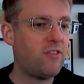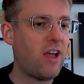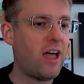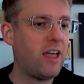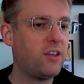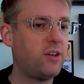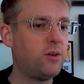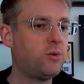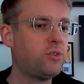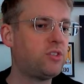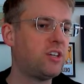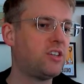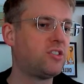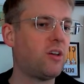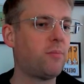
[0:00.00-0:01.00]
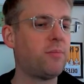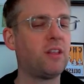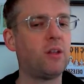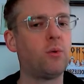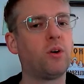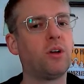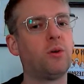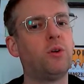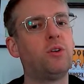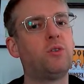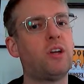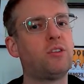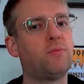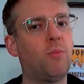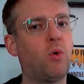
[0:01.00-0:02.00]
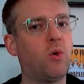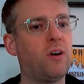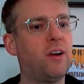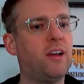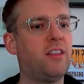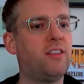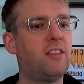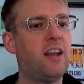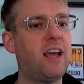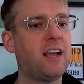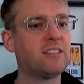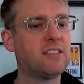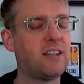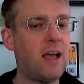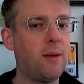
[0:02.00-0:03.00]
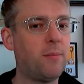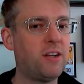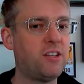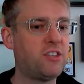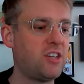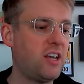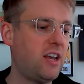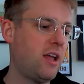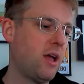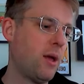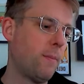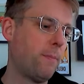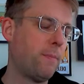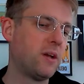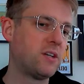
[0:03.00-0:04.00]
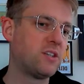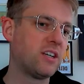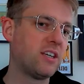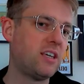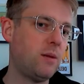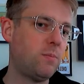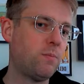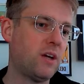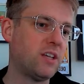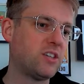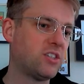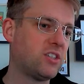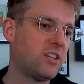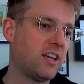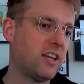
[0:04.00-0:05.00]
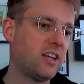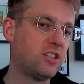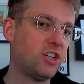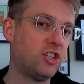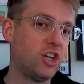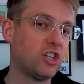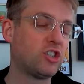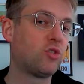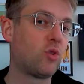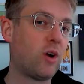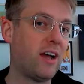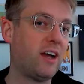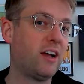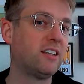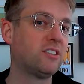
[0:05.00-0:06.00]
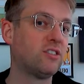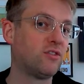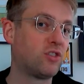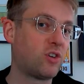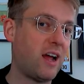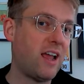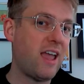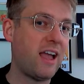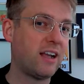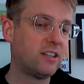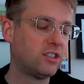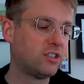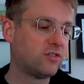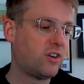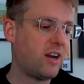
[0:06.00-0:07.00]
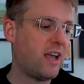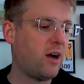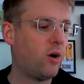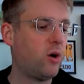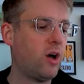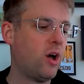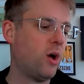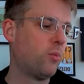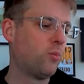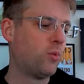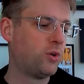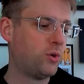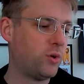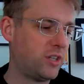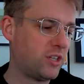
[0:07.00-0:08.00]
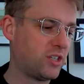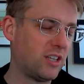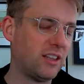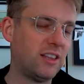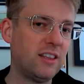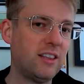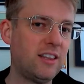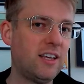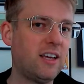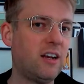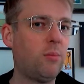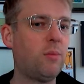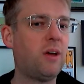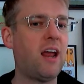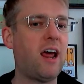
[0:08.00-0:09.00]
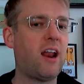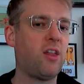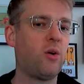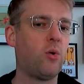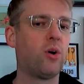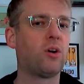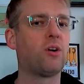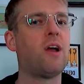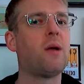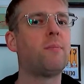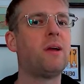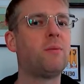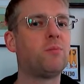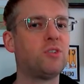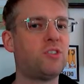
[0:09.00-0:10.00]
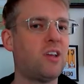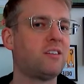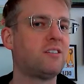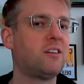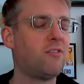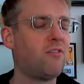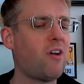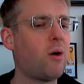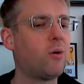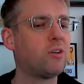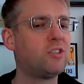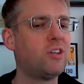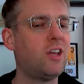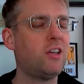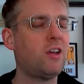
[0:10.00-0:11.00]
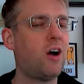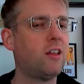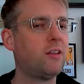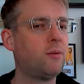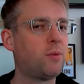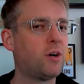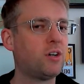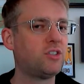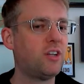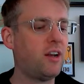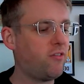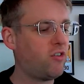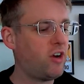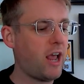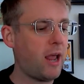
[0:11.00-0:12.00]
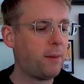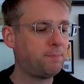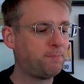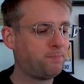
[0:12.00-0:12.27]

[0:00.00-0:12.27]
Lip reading: values is something that we're going to address more in the next competency, but to keep us sticking to just drawings of triangles for now, we're doing this a little bit out of the order I might present it if I were seeing y'all in person every day.